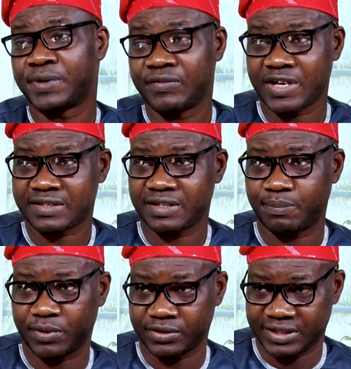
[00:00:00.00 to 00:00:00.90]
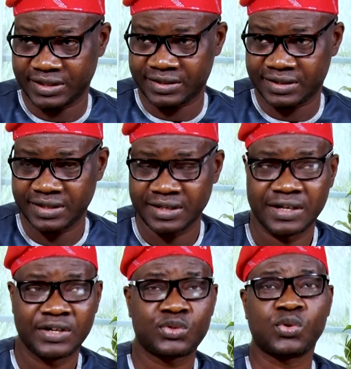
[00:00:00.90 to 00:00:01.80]
previously purchased
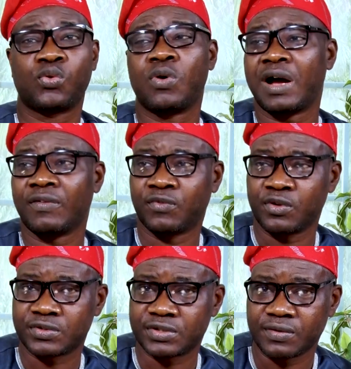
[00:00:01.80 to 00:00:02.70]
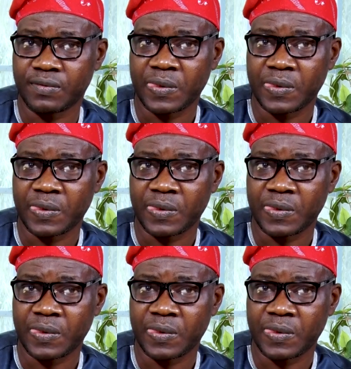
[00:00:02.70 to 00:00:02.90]
to go and vote.